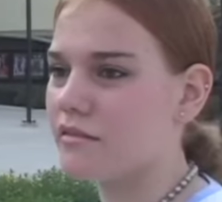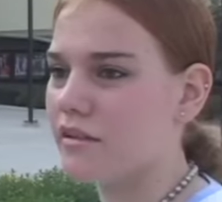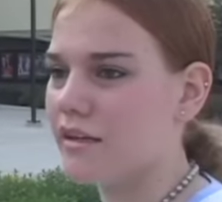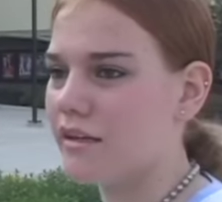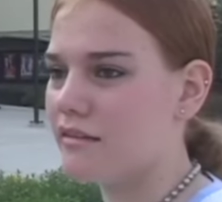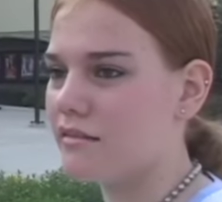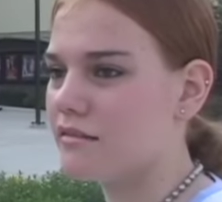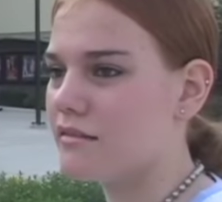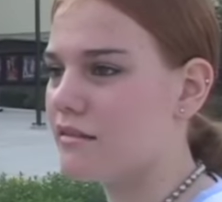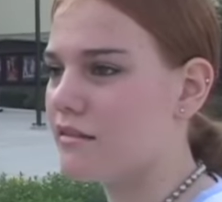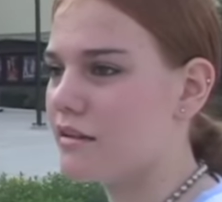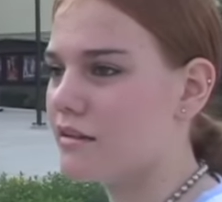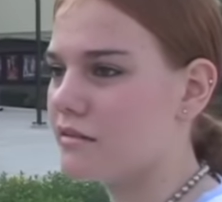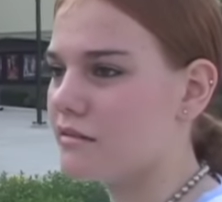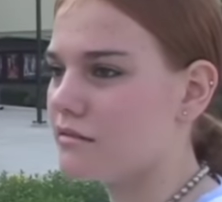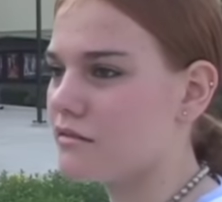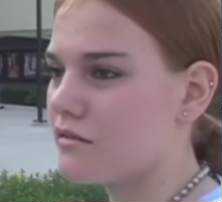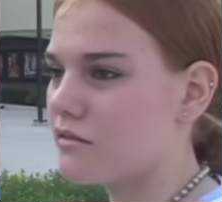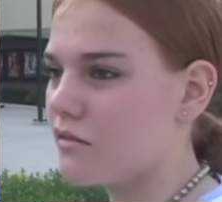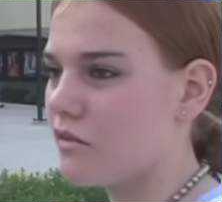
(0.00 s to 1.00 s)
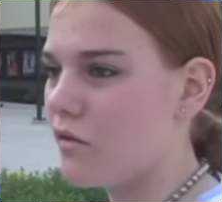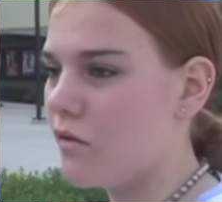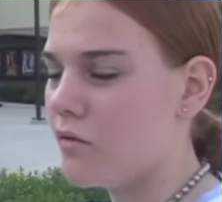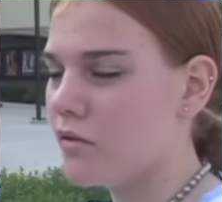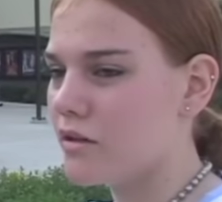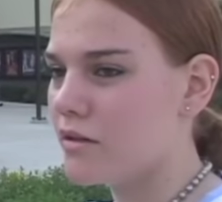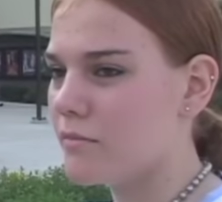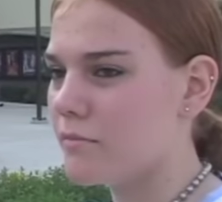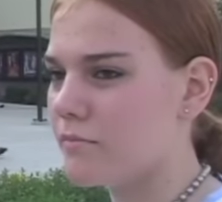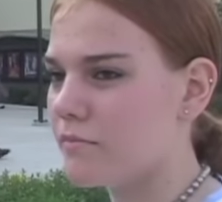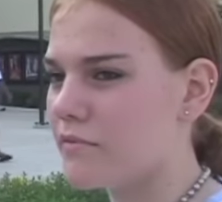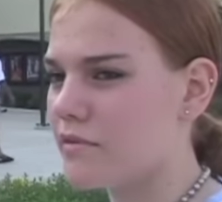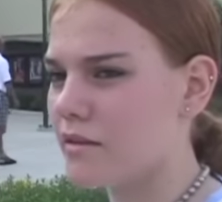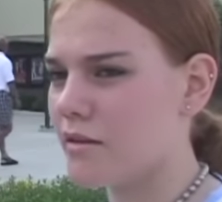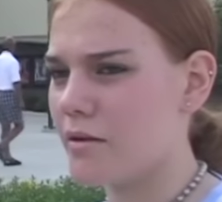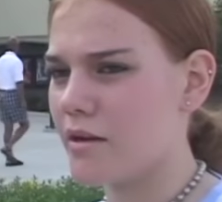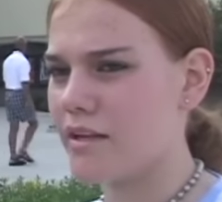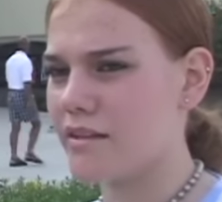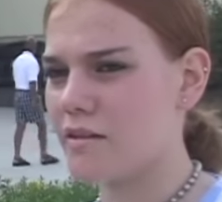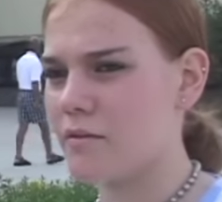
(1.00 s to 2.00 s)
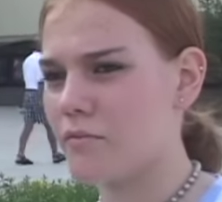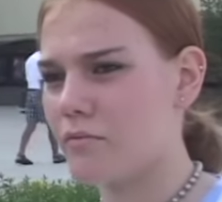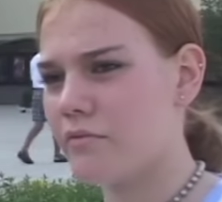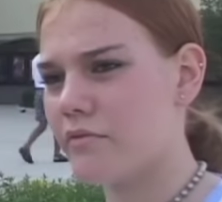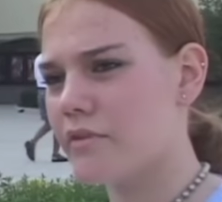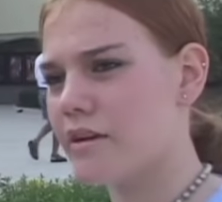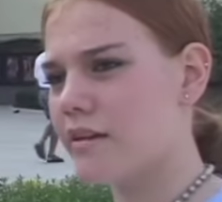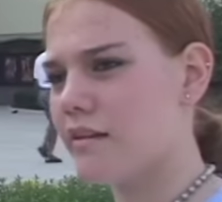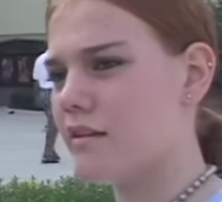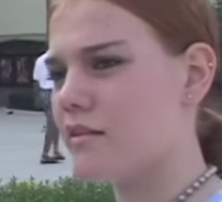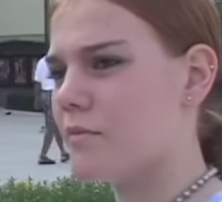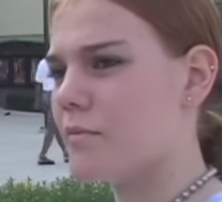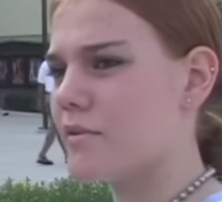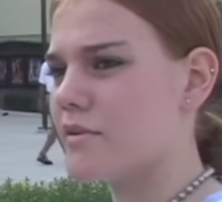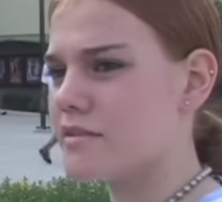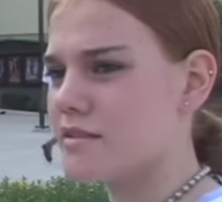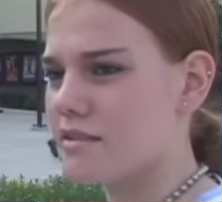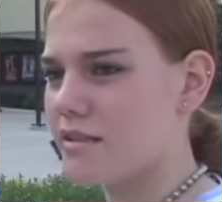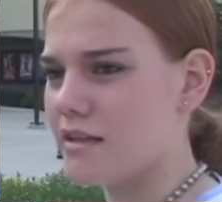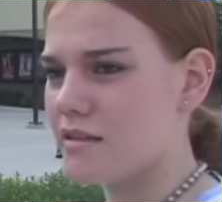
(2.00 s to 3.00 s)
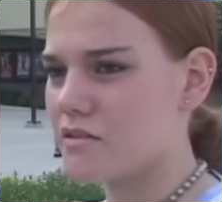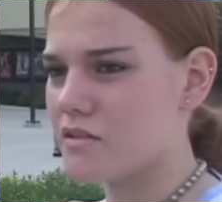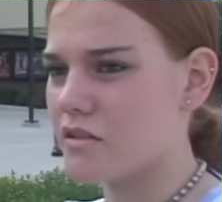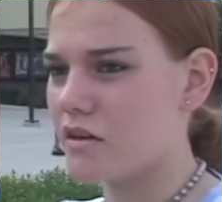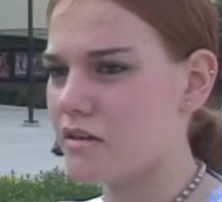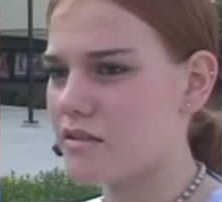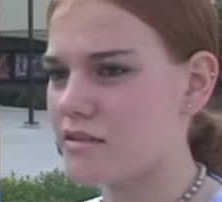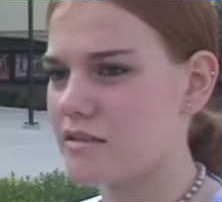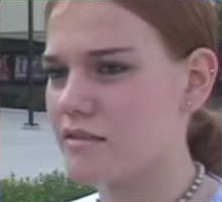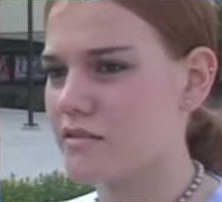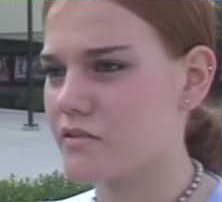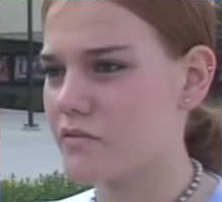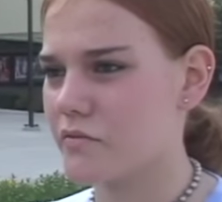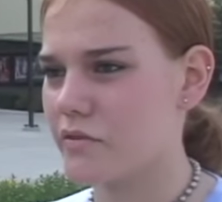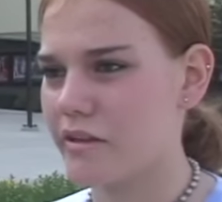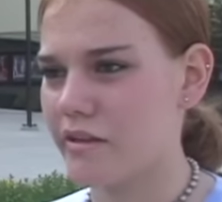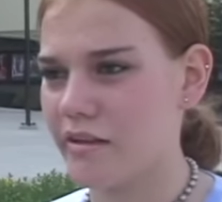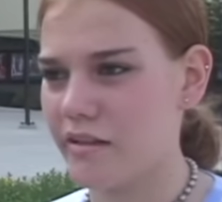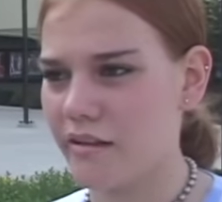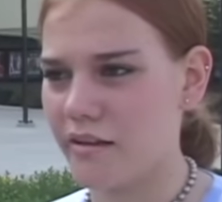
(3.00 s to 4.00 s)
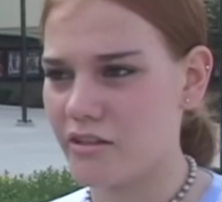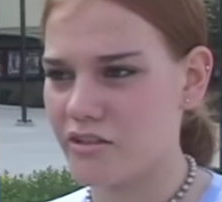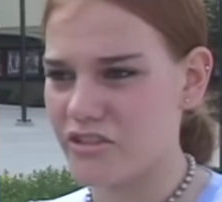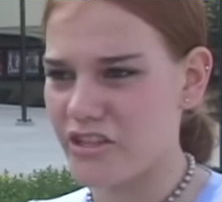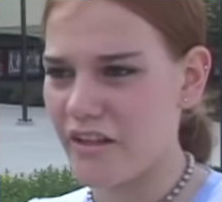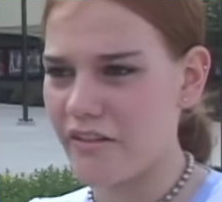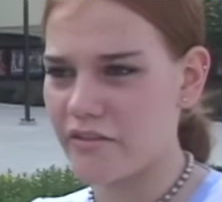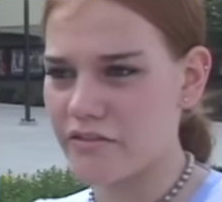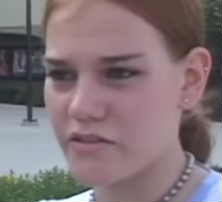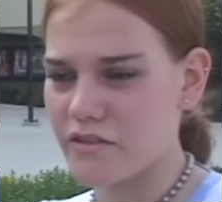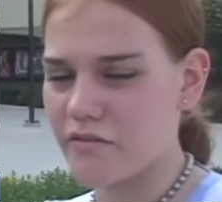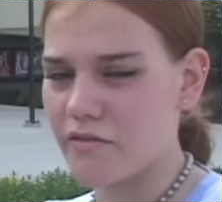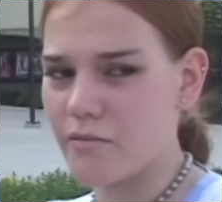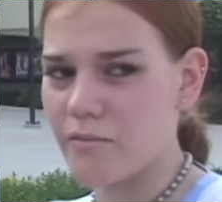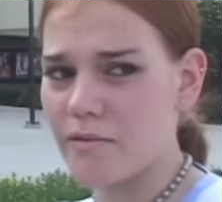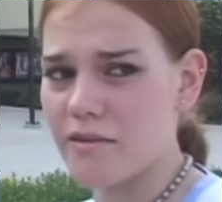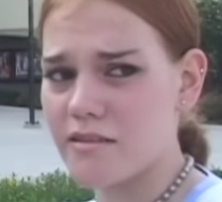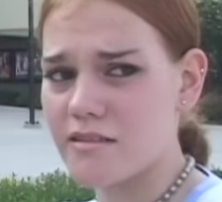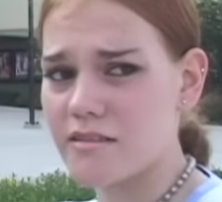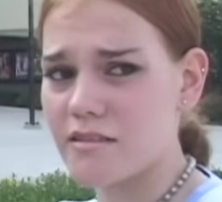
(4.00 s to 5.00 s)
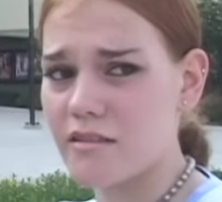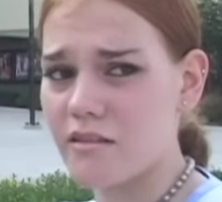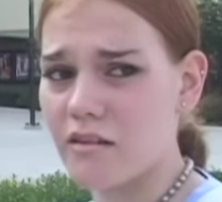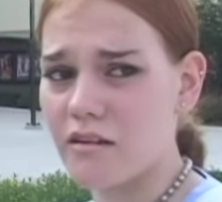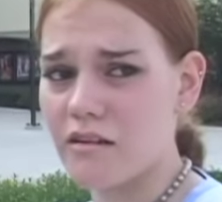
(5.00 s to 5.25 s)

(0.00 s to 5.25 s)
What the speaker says: like the only, like the really the person that starts is really like jealous of the person.